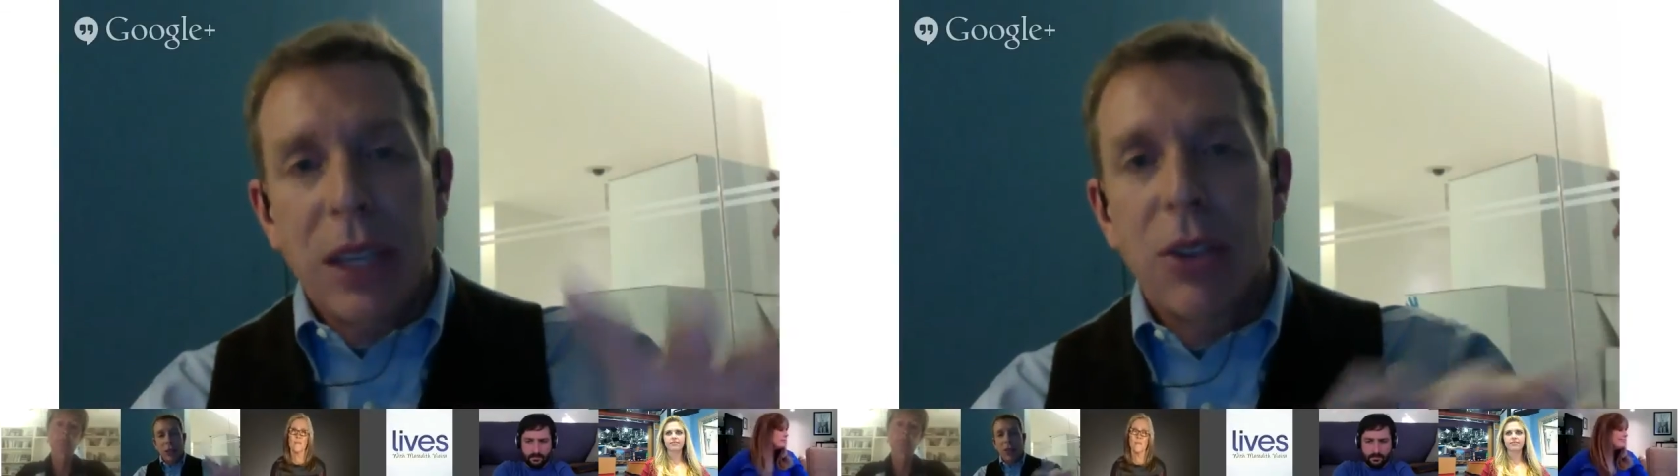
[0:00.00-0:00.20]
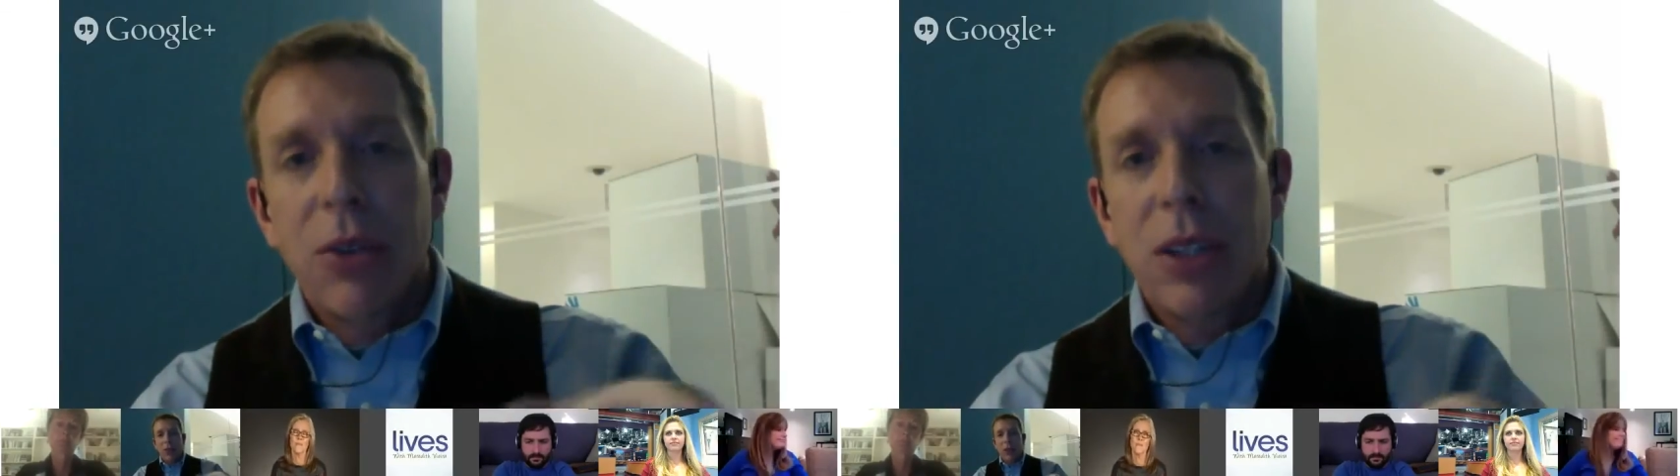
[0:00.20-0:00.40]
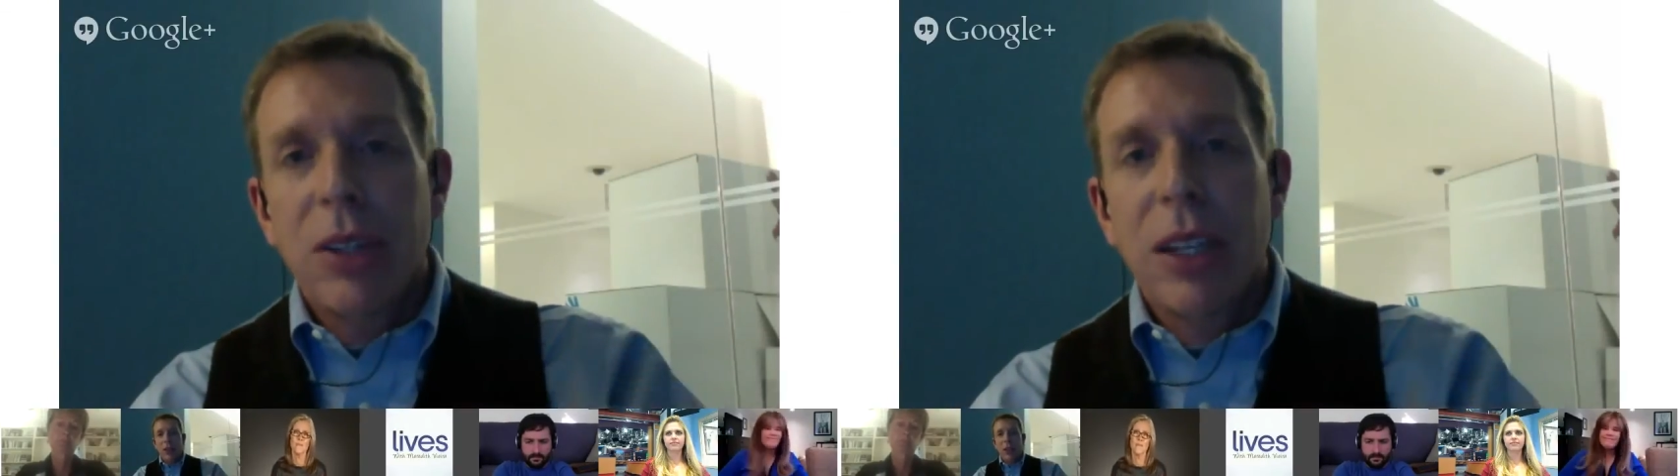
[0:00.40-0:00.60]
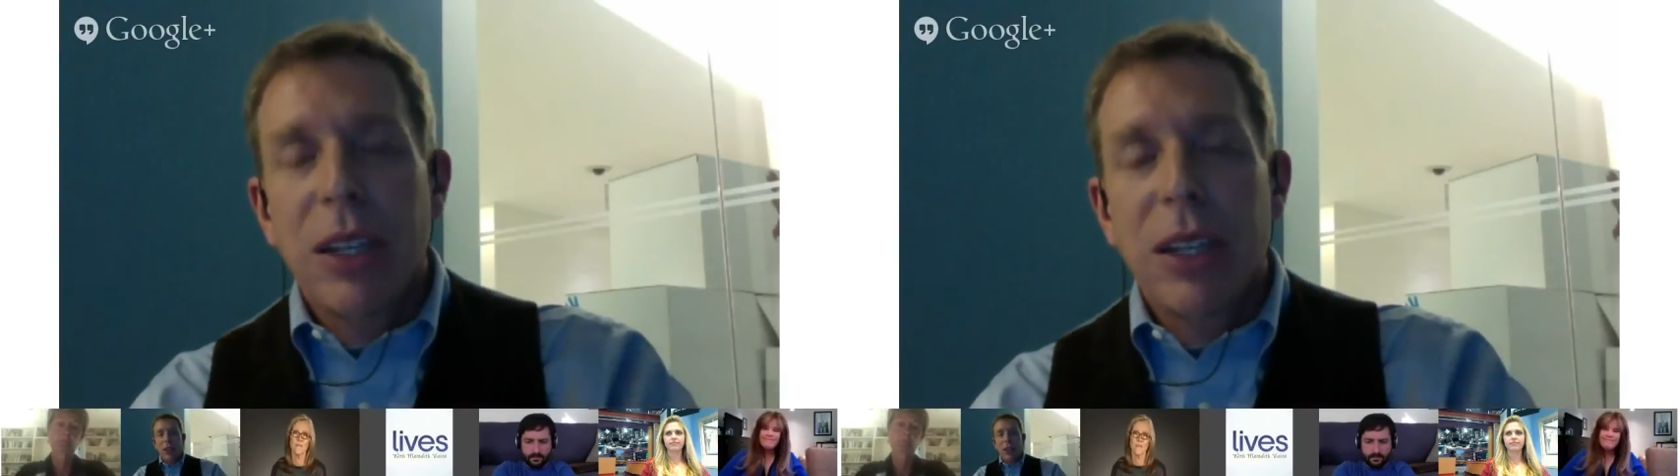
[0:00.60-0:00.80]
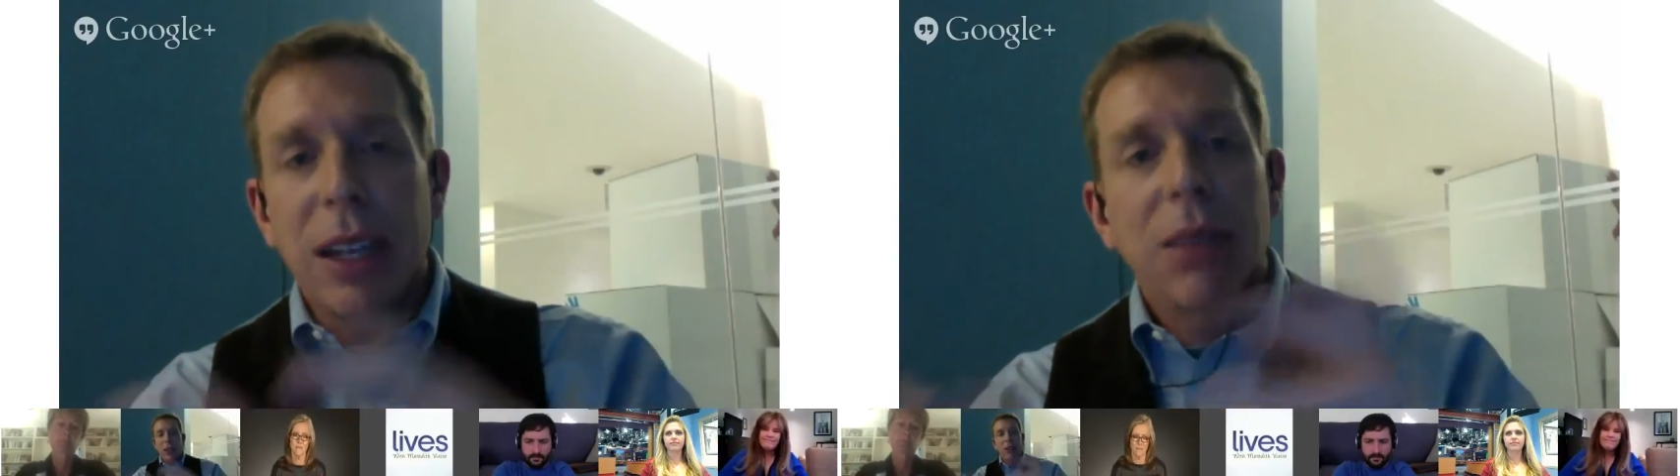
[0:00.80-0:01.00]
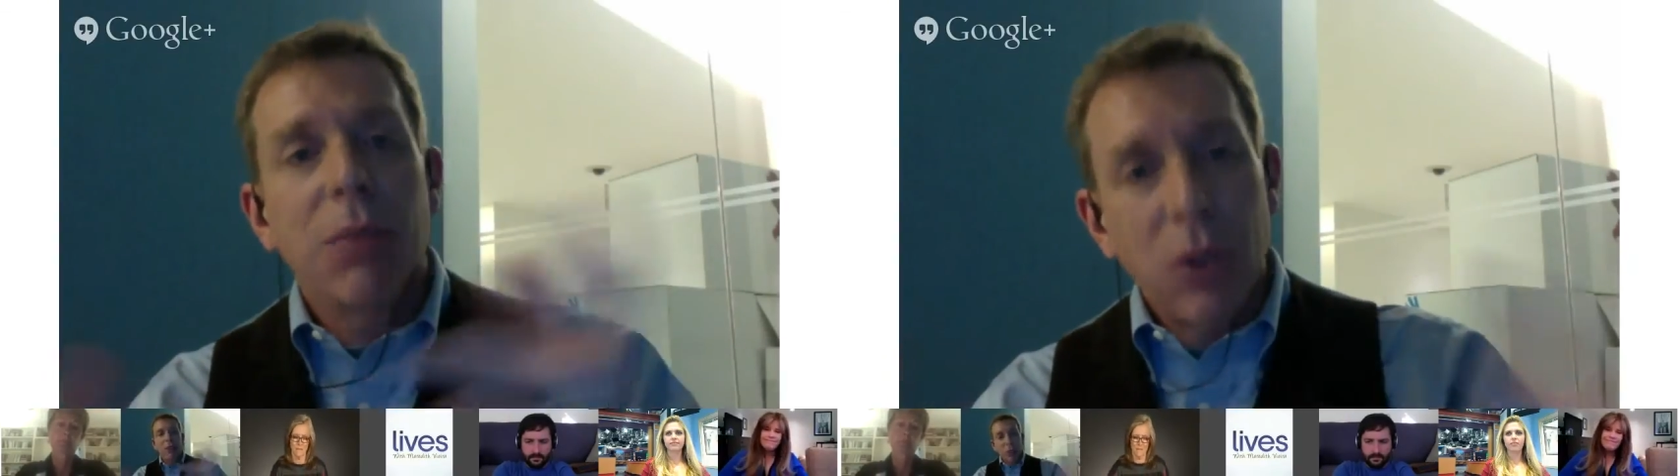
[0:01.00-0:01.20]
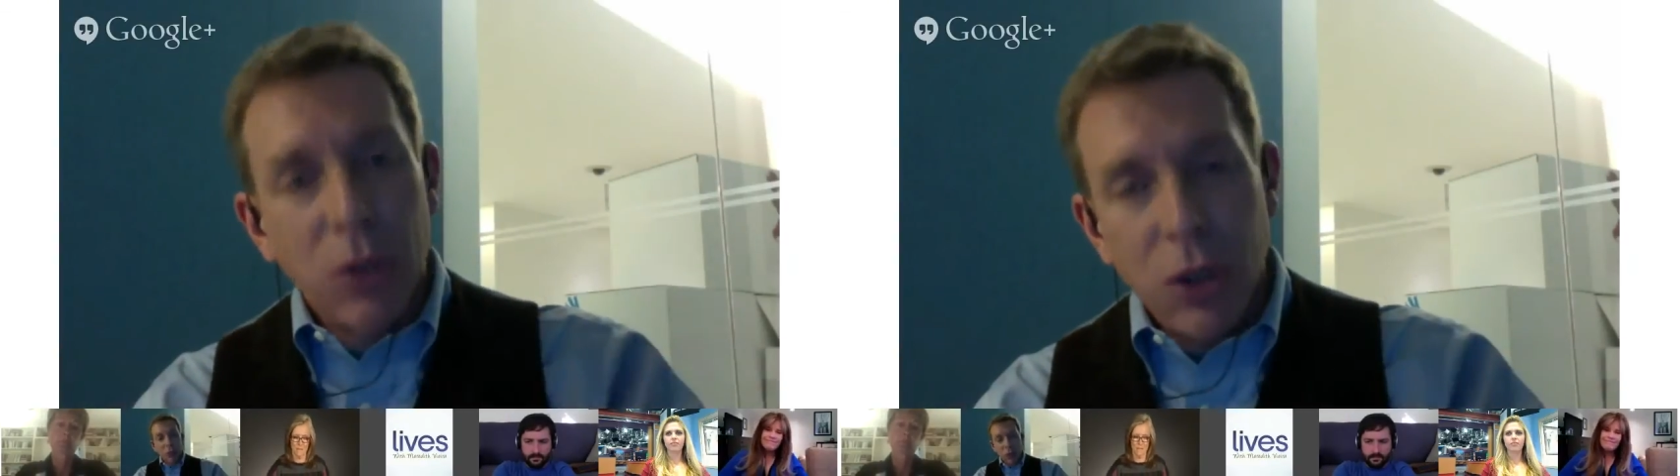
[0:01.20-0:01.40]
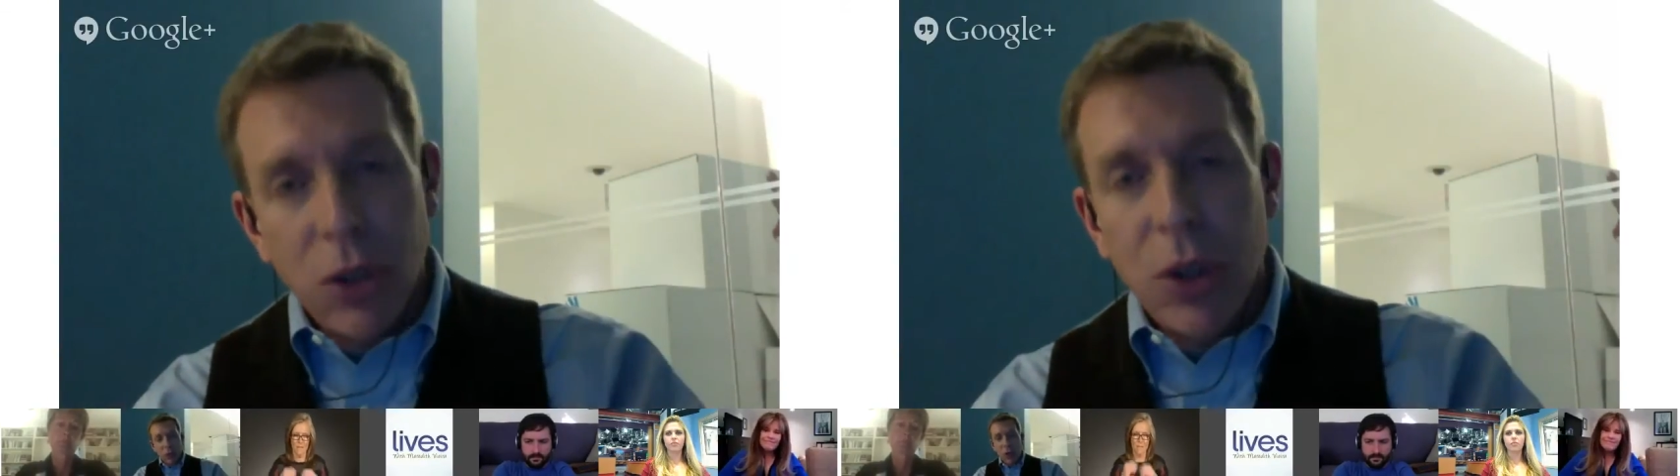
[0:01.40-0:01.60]
increase it and get them
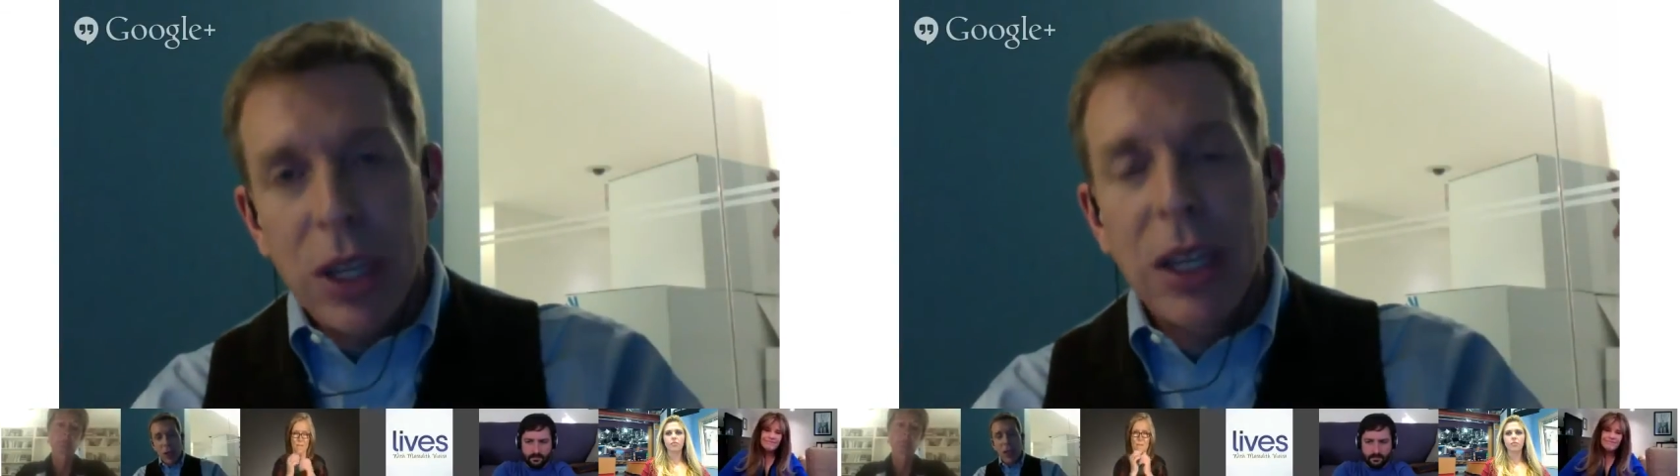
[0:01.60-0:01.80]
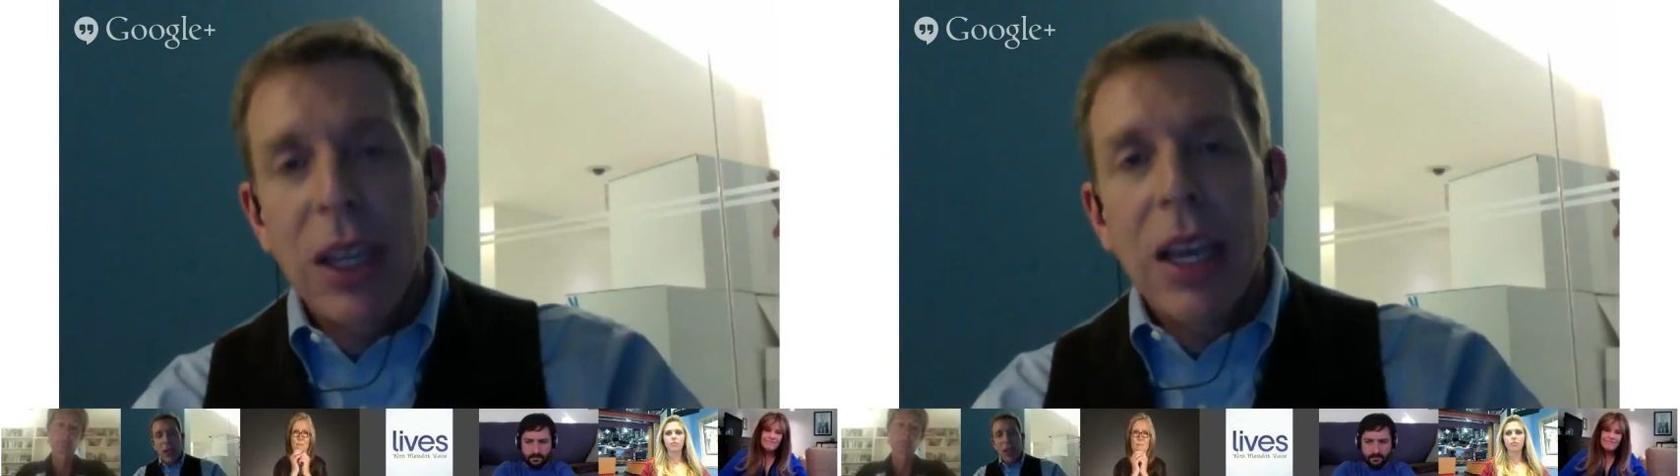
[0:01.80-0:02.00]
used to it.